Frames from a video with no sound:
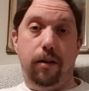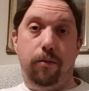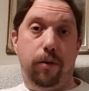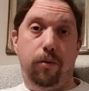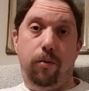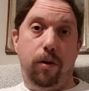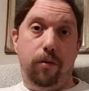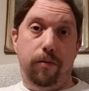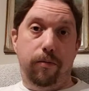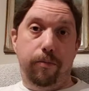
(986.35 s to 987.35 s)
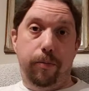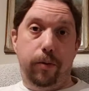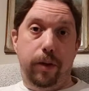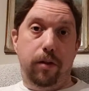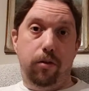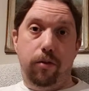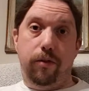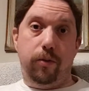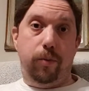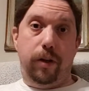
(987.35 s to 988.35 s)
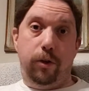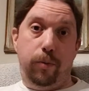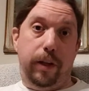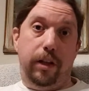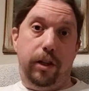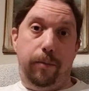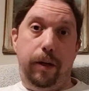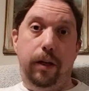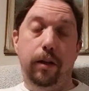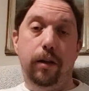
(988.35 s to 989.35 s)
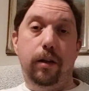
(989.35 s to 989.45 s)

we thought, well, between the two of us we can split the shipping